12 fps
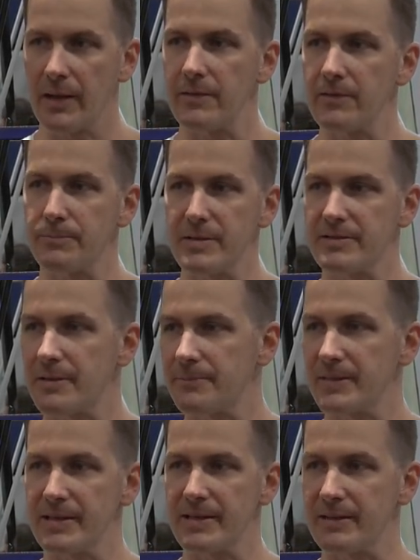Could this be
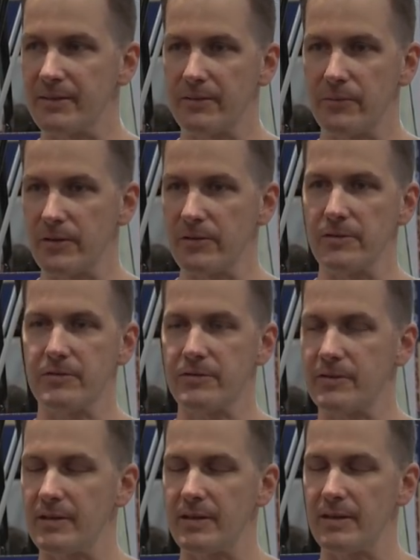something that when you
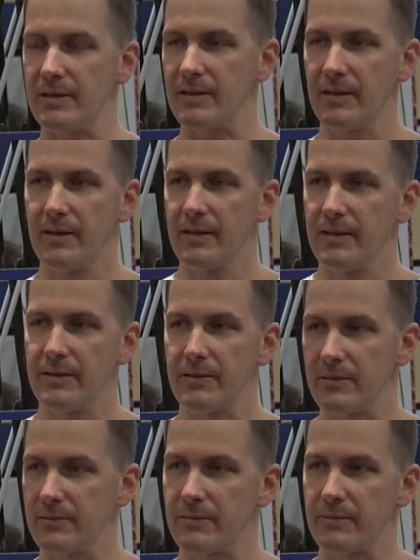see
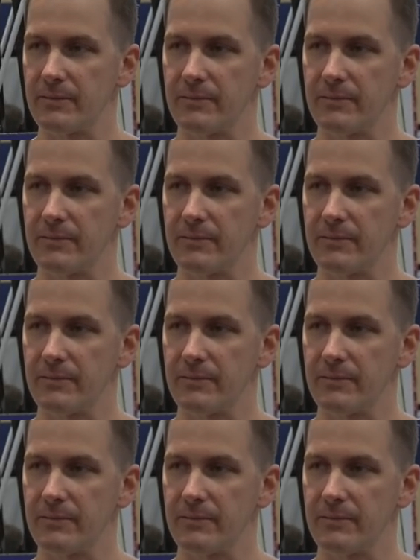your